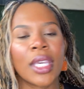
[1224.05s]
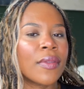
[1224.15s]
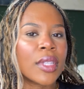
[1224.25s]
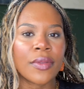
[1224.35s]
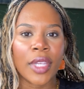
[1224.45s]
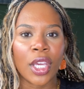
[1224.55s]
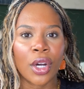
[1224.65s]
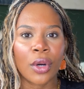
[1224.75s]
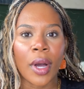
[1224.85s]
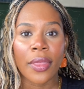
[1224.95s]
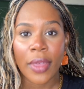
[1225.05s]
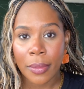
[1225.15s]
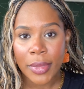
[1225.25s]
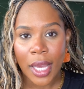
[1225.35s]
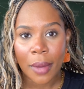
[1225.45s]
Give this video a
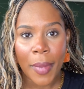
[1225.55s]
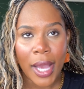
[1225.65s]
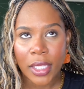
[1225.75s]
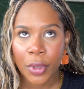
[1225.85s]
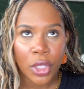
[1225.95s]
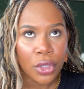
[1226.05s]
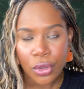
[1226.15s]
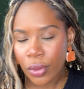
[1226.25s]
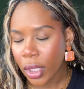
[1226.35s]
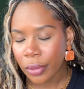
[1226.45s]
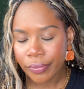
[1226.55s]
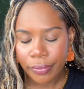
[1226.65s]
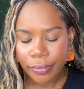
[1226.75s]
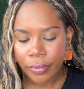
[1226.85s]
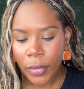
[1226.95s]
thumbs up as per usual.
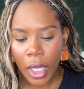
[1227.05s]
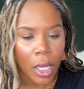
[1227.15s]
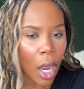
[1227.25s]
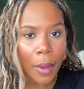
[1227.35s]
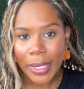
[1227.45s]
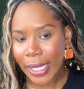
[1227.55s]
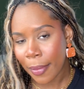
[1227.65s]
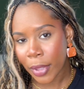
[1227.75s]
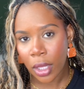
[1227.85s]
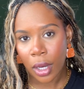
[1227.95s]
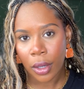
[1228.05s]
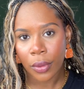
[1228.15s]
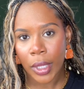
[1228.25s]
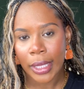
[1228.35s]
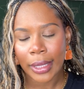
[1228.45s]
Comment down
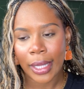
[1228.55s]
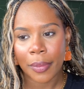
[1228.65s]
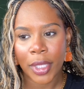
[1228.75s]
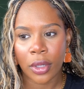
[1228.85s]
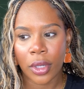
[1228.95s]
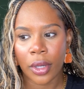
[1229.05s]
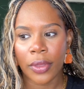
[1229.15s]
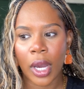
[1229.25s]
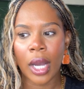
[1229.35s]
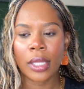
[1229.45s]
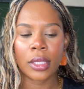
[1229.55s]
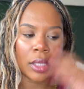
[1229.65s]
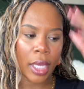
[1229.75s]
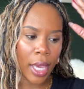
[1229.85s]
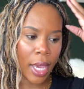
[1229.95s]
below, let me know your
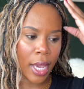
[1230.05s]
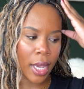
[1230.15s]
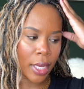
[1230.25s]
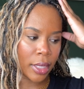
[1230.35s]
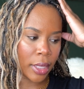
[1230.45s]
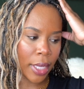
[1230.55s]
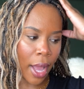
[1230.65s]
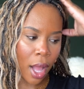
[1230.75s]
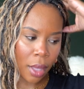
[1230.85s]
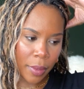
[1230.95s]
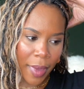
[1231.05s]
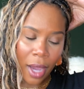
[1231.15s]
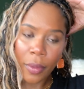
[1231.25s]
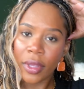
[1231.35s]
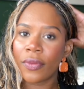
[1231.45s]
thoughts, and yeah, I'll be
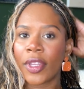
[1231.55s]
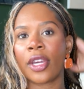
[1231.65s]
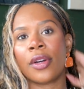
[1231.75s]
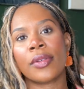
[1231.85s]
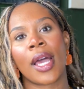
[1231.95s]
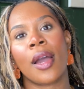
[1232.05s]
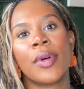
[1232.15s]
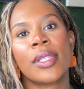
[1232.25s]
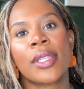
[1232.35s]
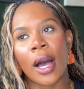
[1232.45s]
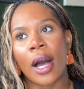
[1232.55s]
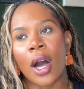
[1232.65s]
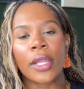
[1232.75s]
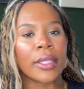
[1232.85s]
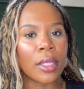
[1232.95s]
back with the videos. I was
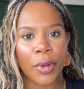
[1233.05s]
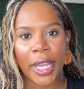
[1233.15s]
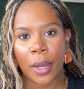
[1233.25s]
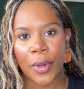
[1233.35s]
on a little break.